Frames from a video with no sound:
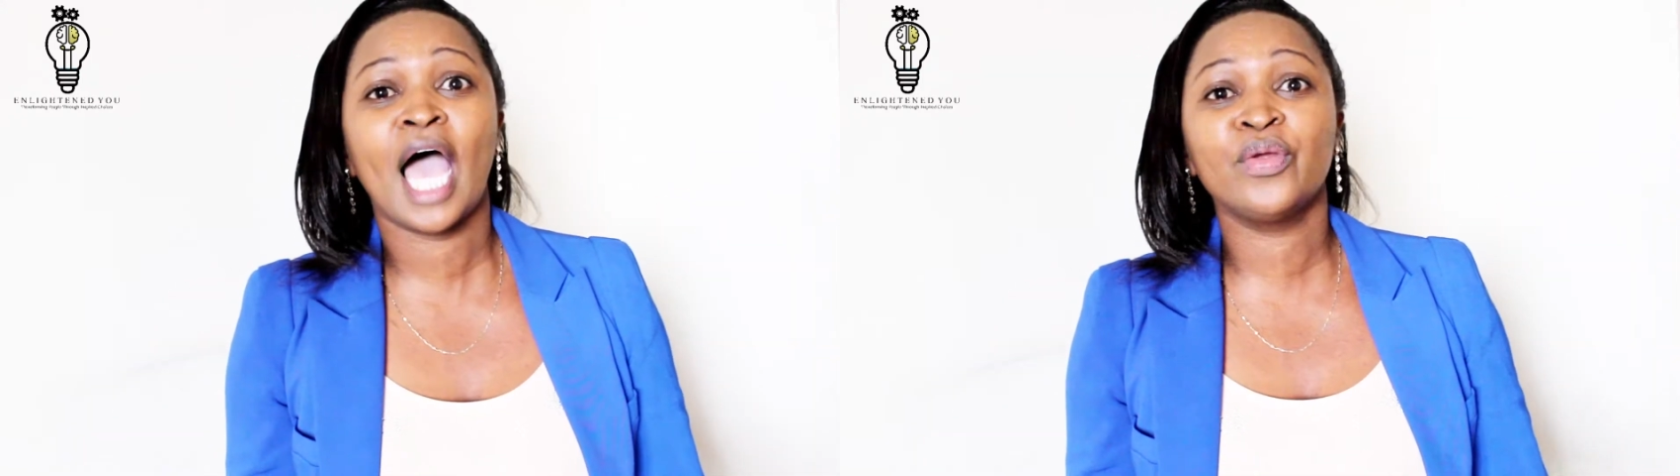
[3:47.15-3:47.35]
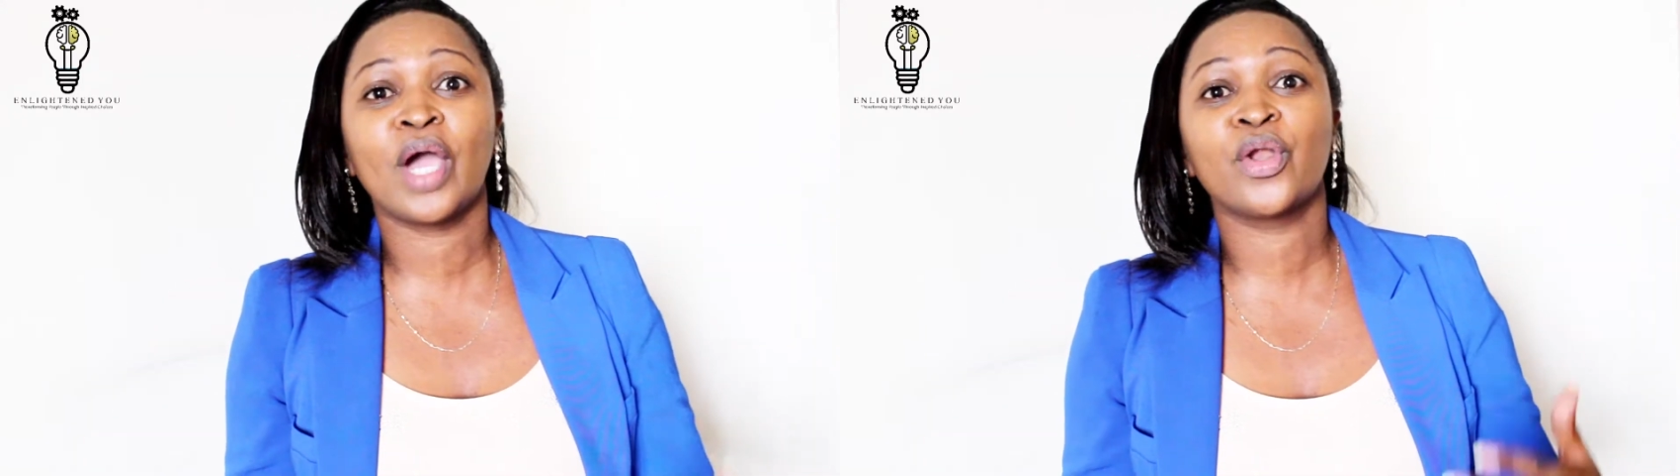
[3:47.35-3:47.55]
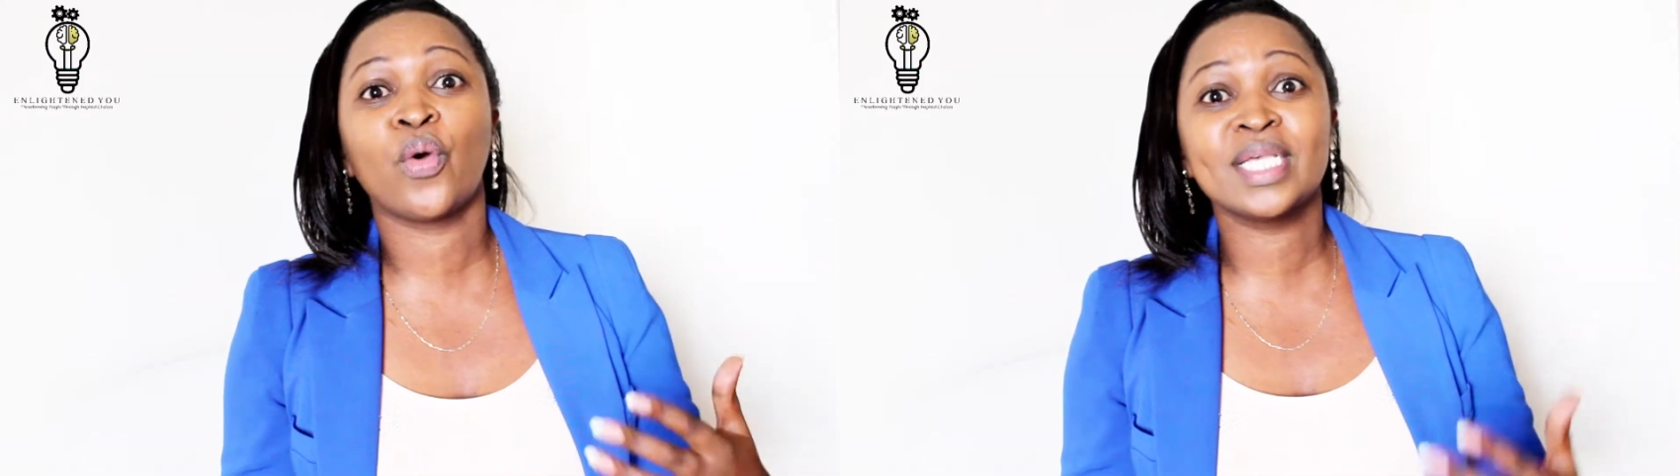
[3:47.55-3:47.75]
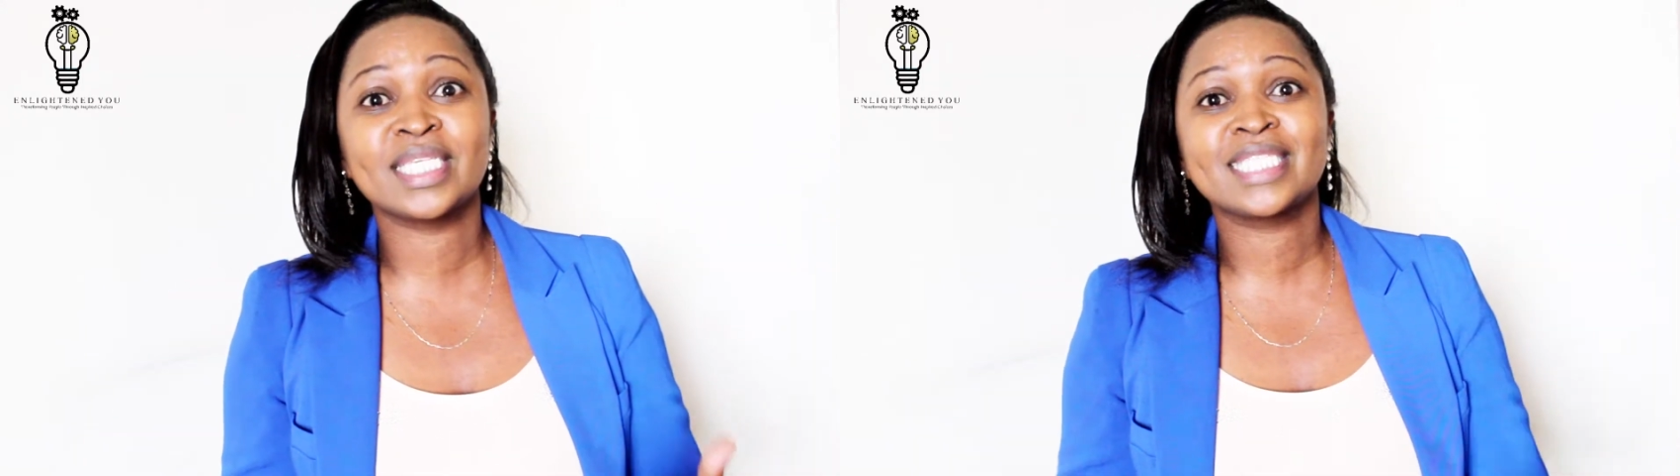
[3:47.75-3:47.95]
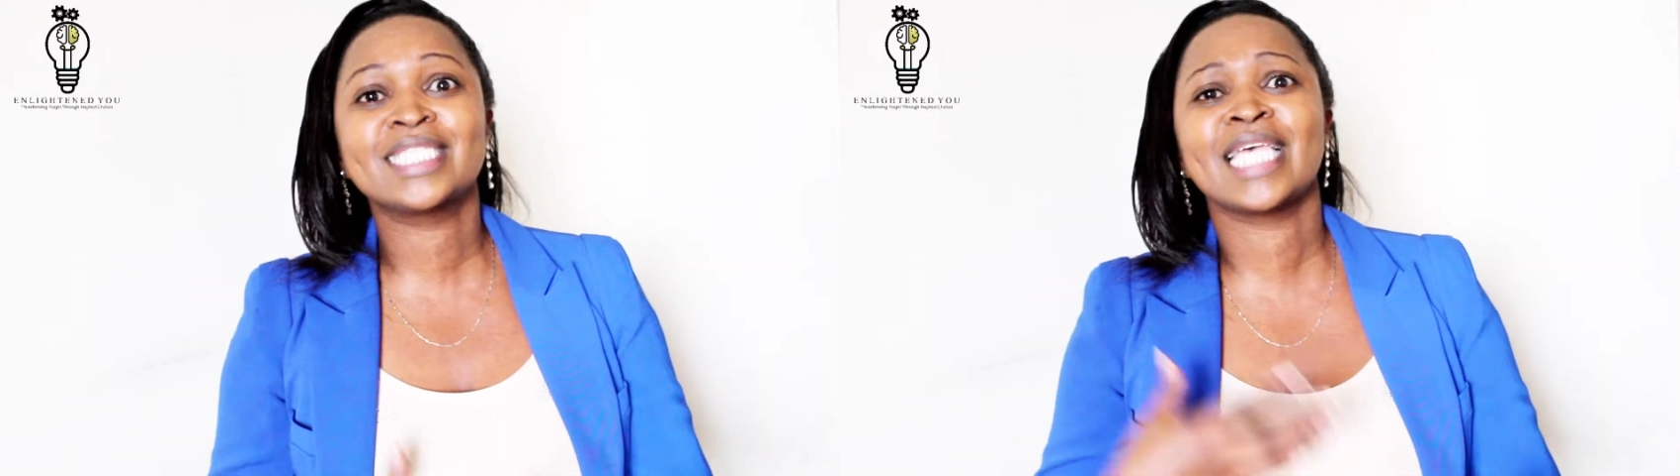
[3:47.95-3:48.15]
and you can
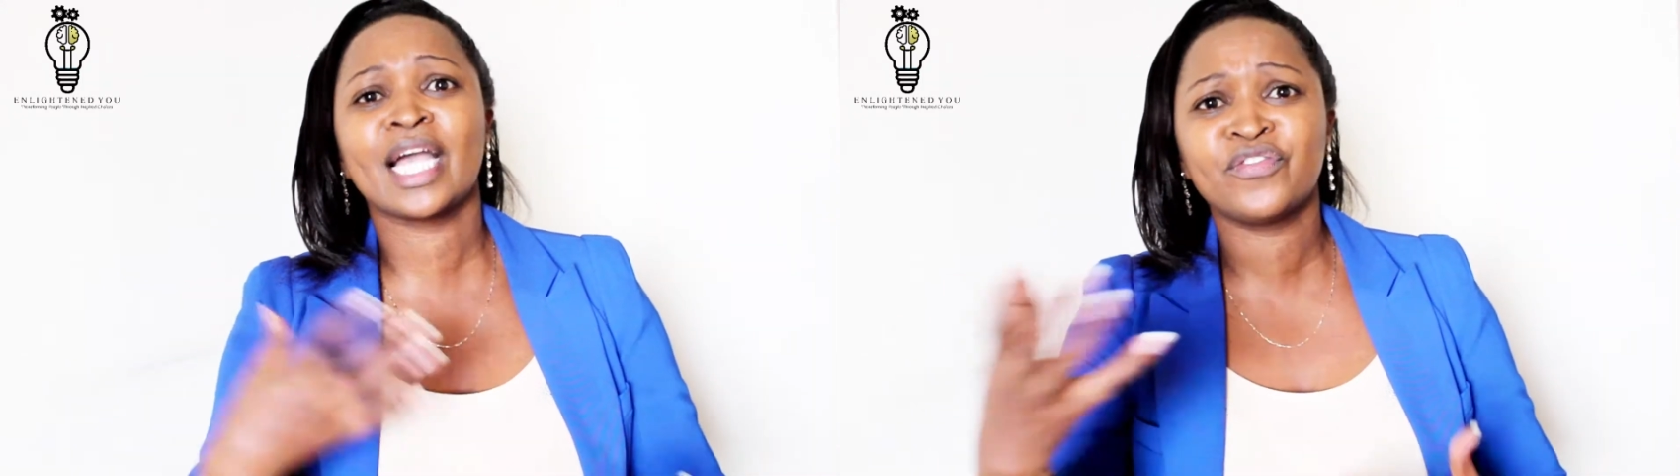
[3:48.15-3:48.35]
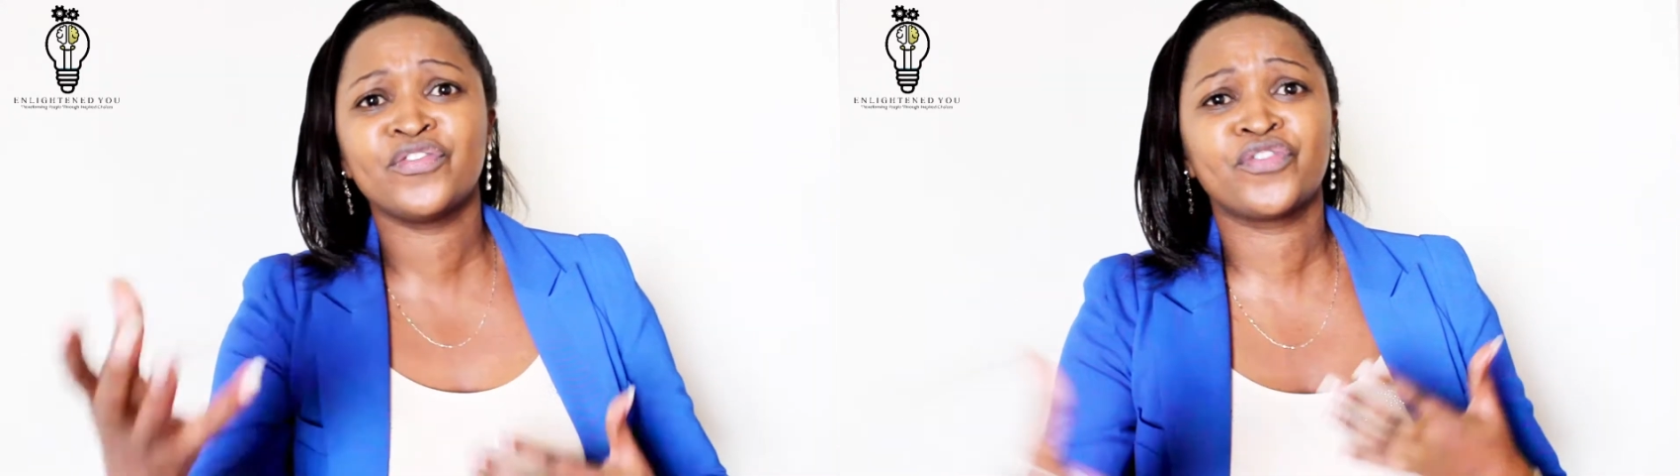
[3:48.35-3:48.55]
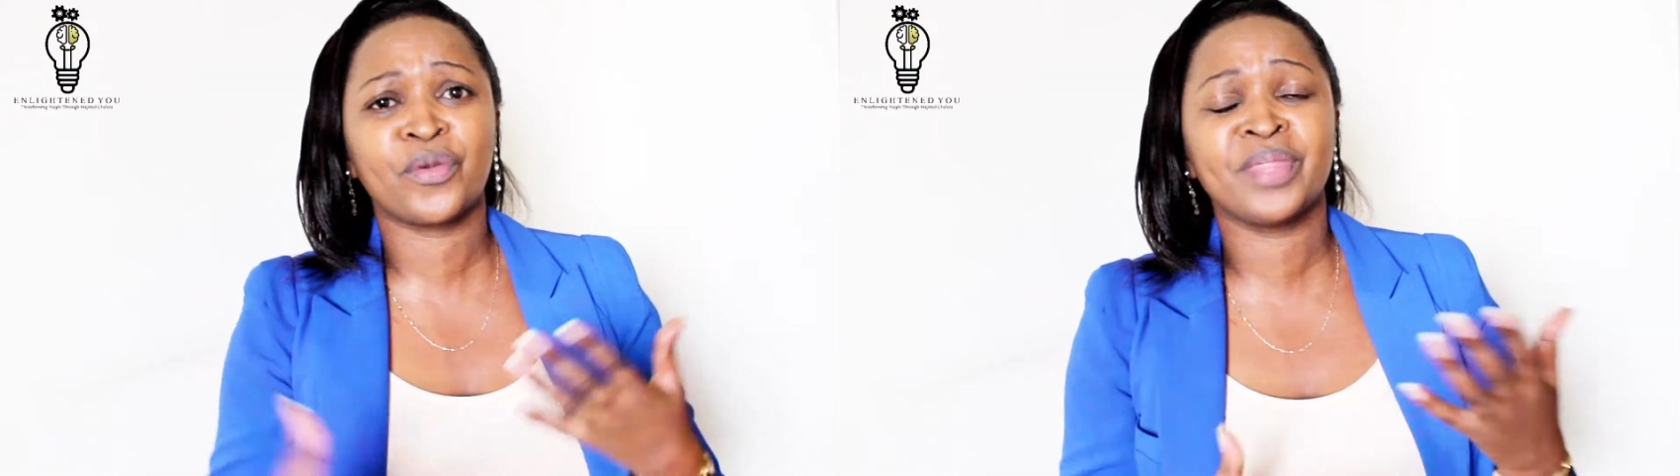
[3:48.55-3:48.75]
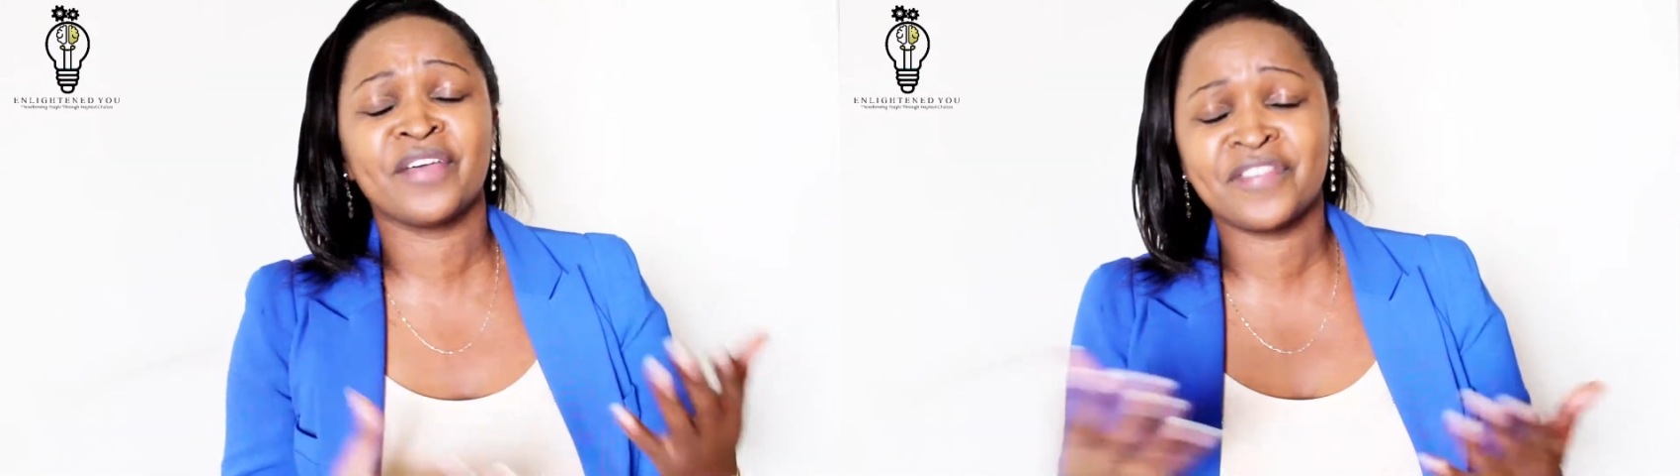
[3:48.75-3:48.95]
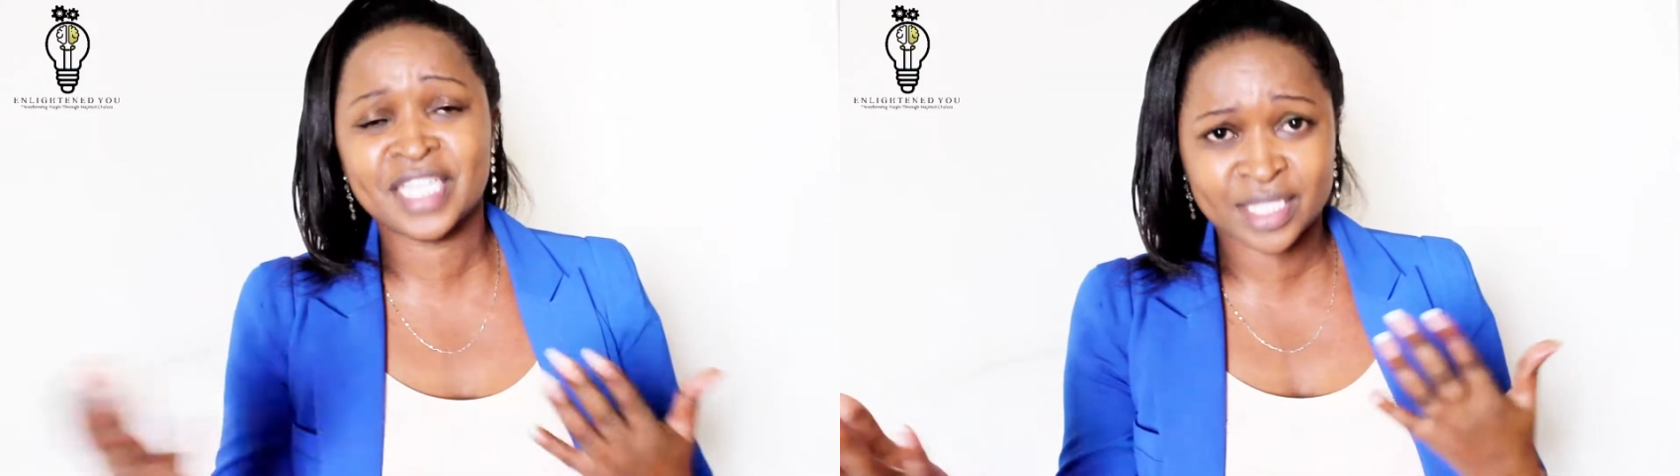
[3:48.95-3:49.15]
always check from
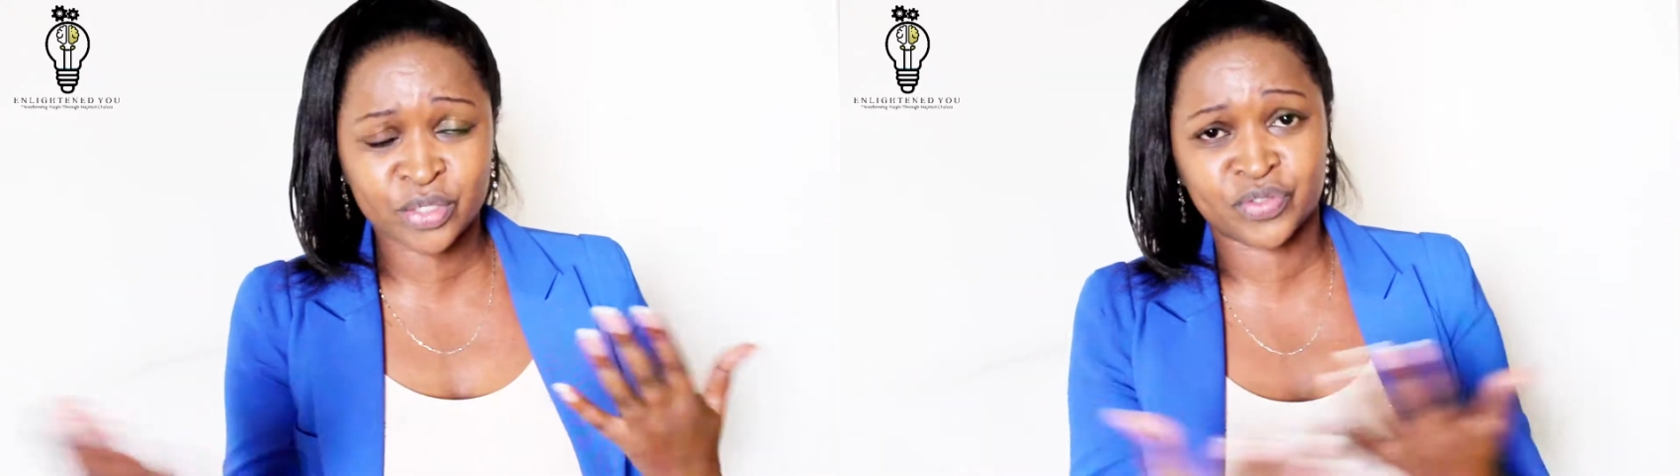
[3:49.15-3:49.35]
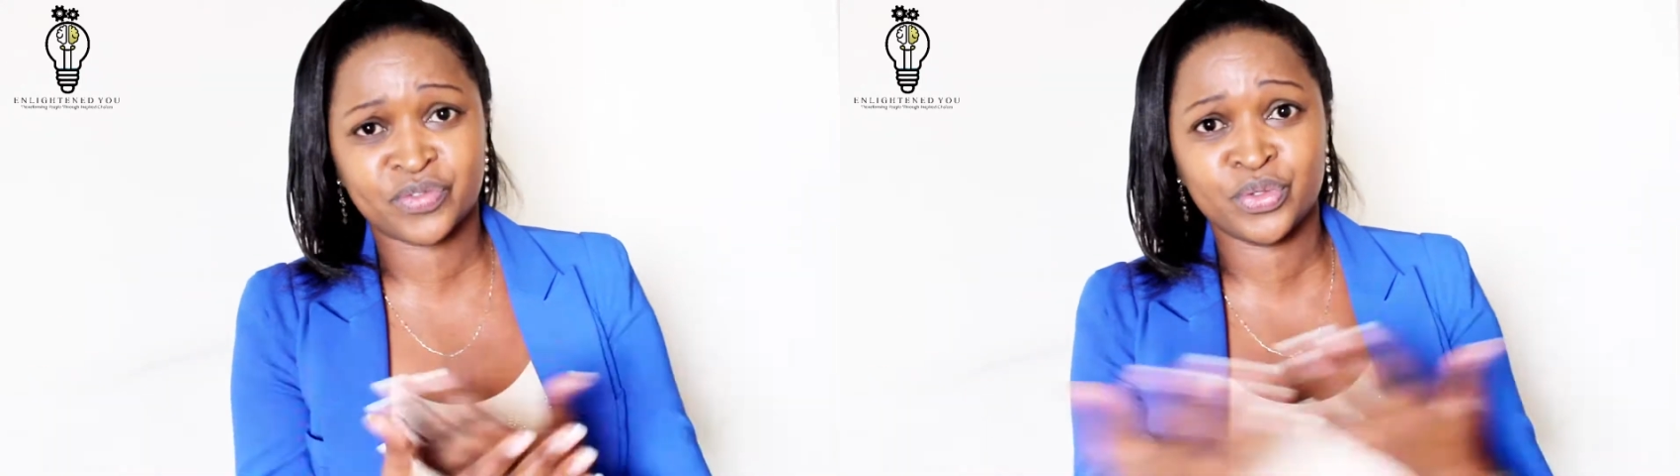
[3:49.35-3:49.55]
their faces.